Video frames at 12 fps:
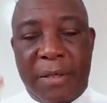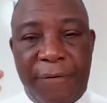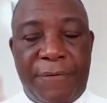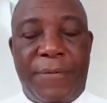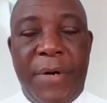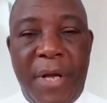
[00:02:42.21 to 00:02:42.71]
It's a
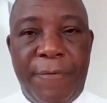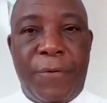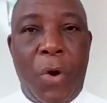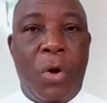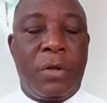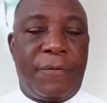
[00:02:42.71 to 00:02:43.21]
free
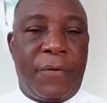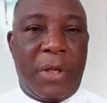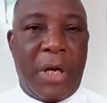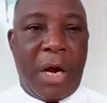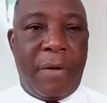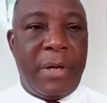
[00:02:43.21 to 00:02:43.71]
float
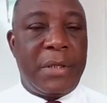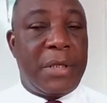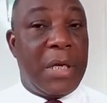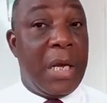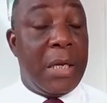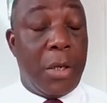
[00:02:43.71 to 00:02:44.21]
for the
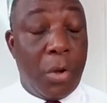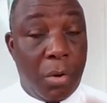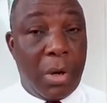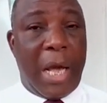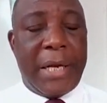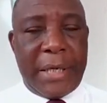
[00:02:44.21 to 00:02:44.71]
currency. The
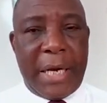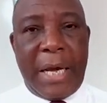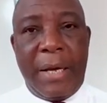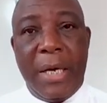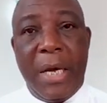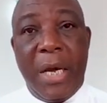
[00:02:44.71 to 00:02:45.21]
whole
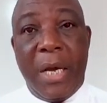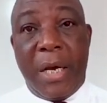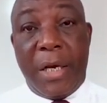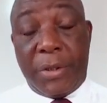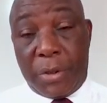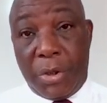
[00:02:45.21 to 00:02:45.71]
idea
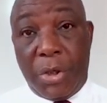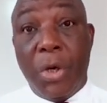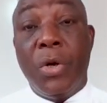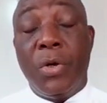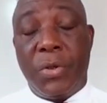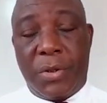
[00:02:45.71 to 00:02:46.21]
is to
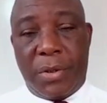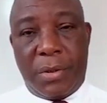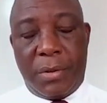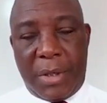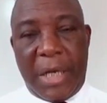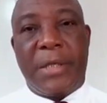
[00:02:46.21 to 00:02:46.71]

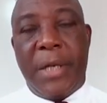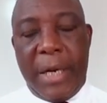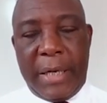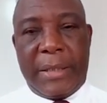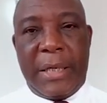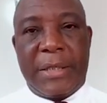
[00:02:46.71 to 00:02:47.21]
use this
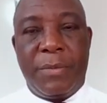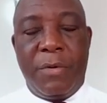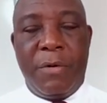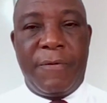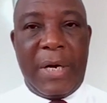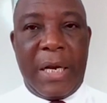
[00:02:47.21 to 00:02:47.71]
latest
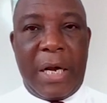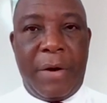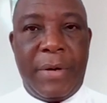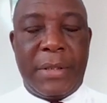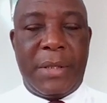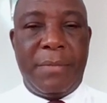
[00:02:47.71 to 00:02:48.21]
move at the
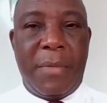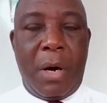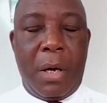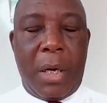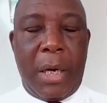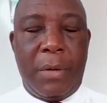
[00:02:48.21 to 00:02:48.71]
currency
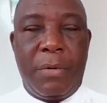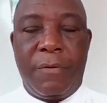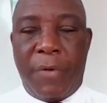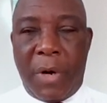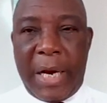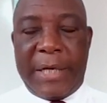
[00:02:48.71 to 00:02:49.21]
market
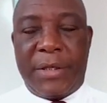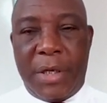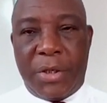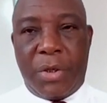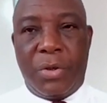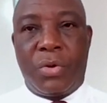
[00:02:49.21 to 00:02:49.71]
with all
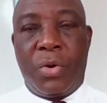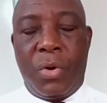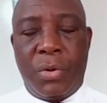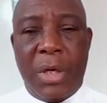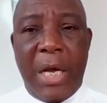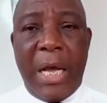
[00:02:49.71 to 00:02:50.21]
exchange
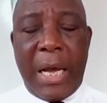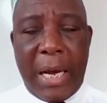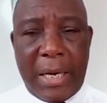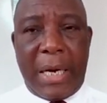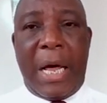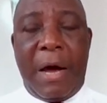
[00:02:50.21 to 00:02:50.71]
controls
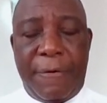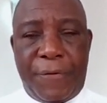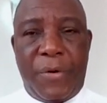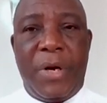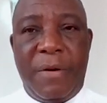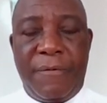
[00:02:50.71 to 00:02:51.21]
and allow
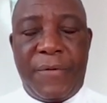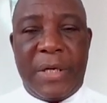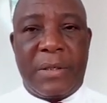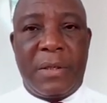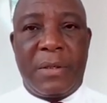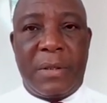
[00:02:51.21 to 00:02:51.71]
foreign
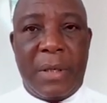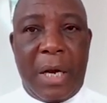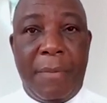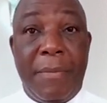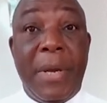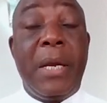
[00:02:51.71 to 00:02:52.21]
investors to
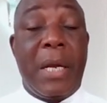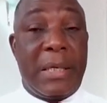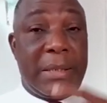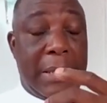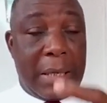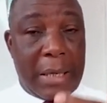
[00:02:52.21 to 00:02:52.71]
come in,
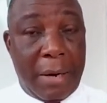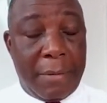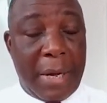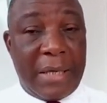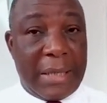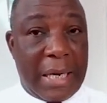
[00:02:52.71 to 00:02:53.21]
as
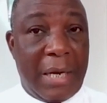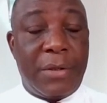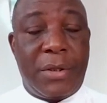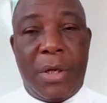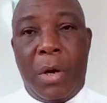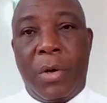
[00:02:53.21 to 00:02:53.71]
the
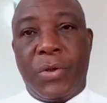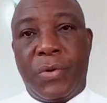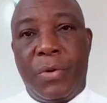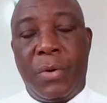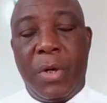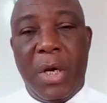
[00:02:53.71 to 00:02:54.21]
country
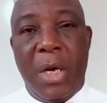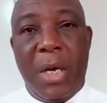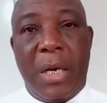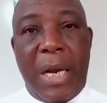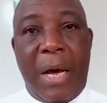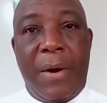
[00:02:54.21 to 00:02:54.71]
also
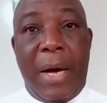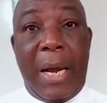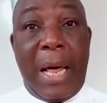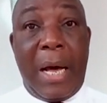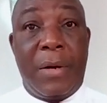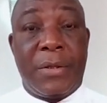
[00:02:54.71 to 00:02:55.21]
now
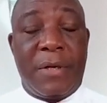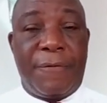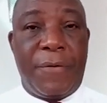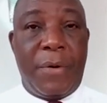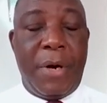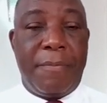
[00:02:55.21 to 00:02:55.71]
allows
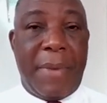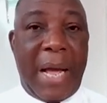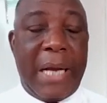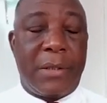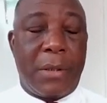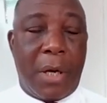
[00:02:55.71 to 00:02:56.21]
foreign
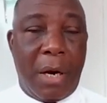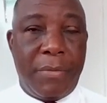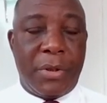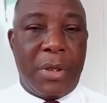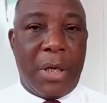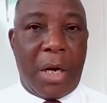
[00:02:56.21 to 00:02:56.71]
banks to
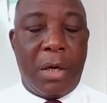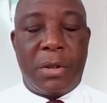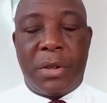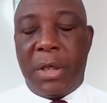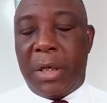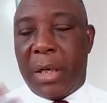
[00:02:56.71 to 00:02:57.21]
come into the
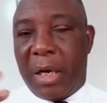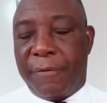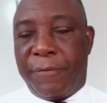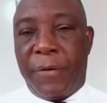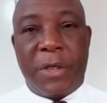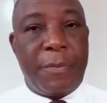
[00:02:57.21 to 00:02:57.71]
country. They can get
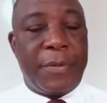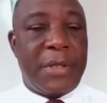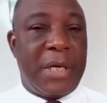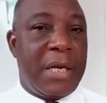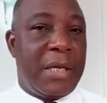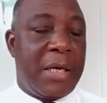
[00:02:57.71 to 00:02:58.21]

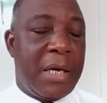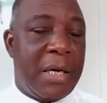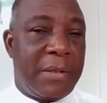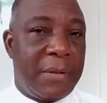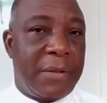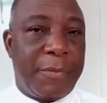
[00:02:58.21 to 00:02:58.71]
40%
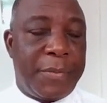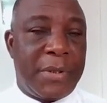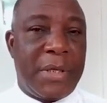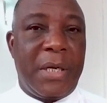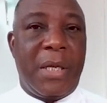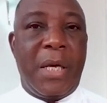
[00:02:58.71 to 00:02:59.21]
here,
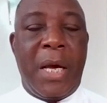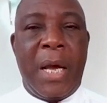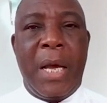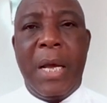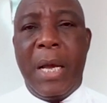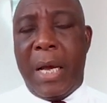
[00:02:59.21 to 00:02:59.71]
60%
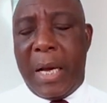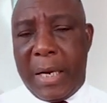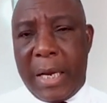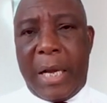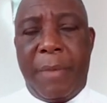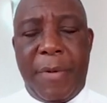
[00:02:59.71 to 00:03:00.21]
here,
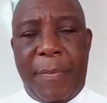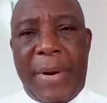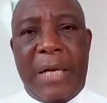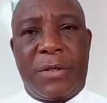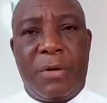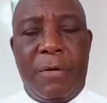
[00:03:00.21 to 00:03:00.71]
and they can be
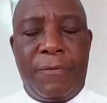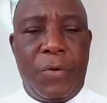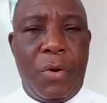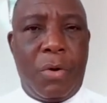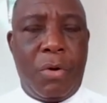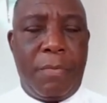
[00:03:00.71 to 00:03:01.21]
part of
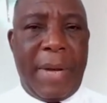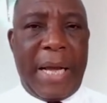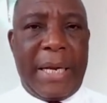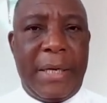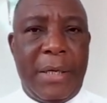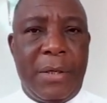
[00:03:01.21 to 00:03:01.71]
local
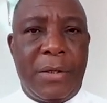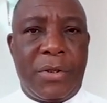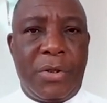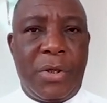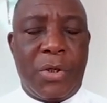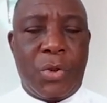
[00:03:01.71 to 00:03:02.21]
banking
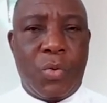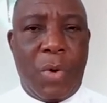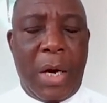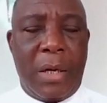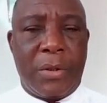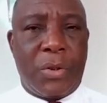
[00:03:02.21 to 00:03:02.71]
industry as
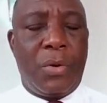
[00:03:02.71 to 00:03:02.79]
well.